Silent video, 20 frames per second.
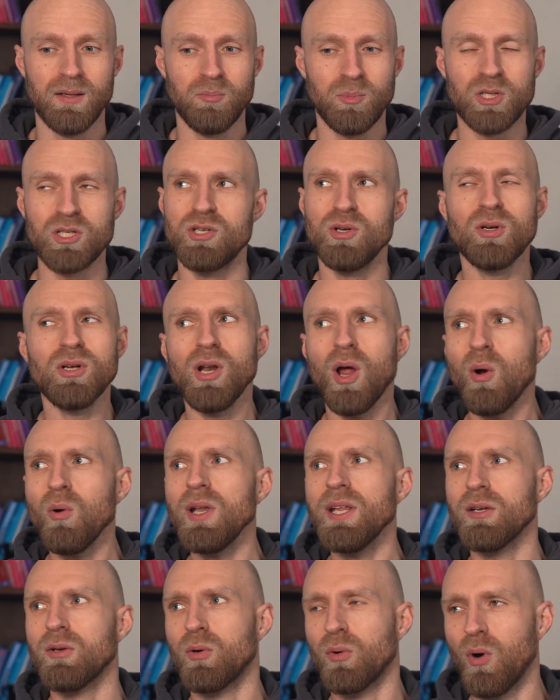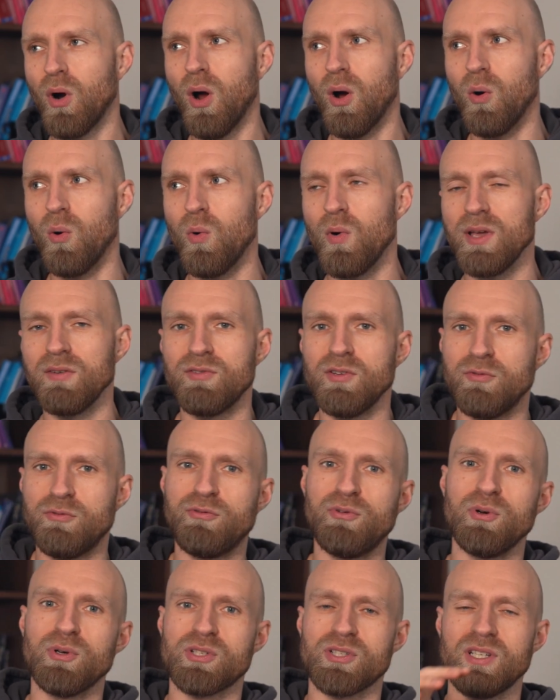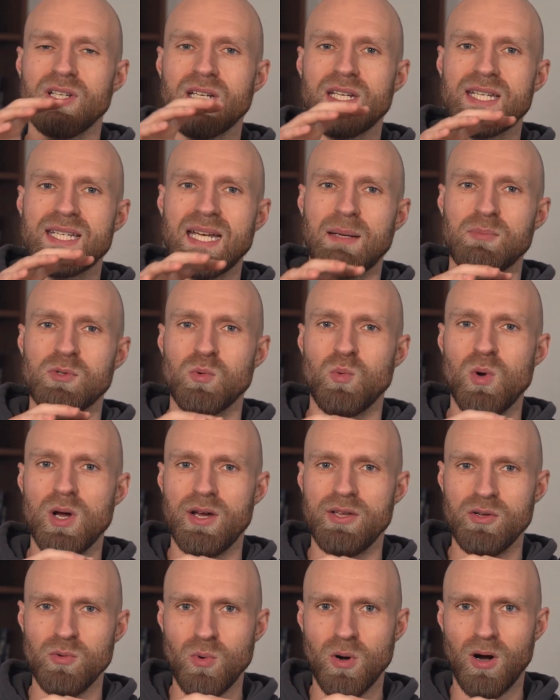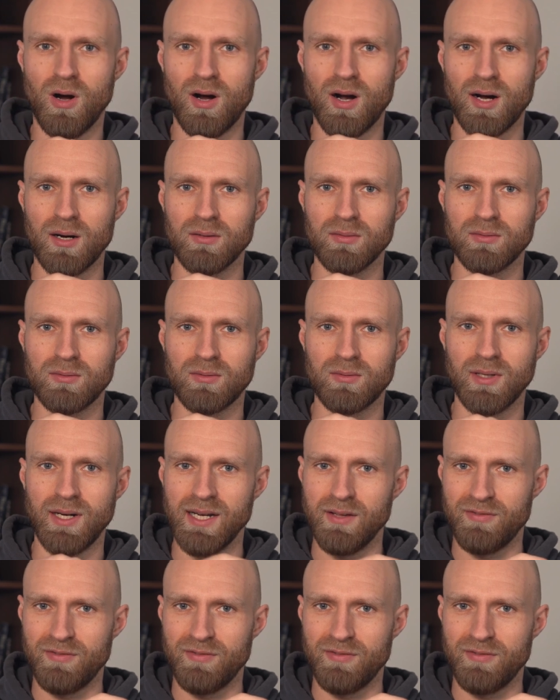Because you can only grow if you first accept where you are, right?